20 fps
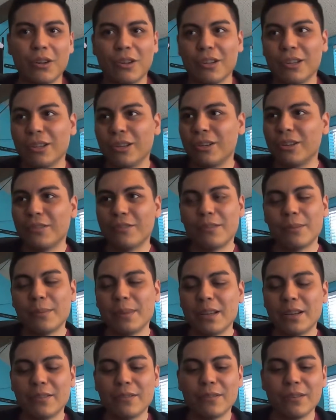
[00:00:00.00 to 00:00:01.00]
Learn from
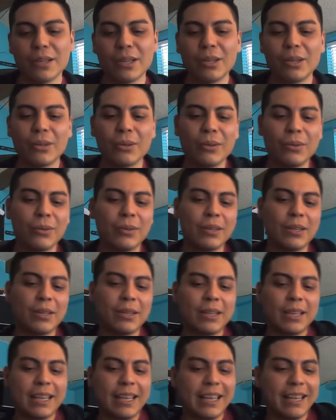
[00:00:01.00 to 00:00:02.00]
their flow,
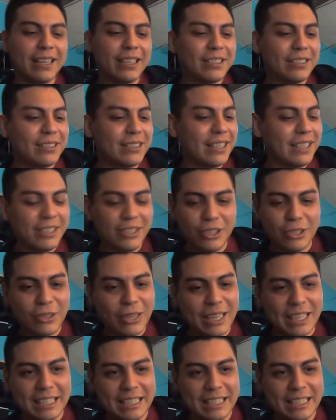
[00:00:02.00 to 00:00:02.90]
integrate